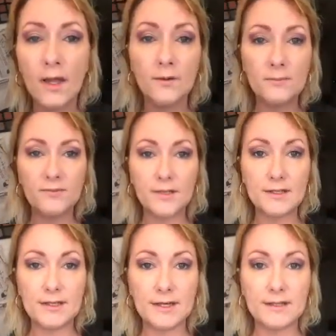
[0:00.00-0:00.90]

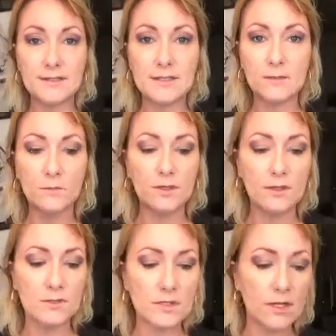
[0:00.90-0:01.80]
kind of done with
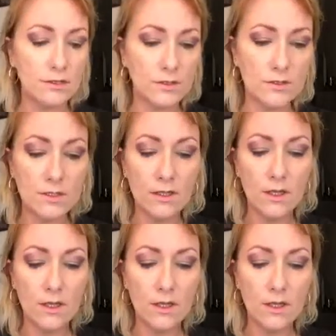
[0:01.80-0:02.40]
those colors.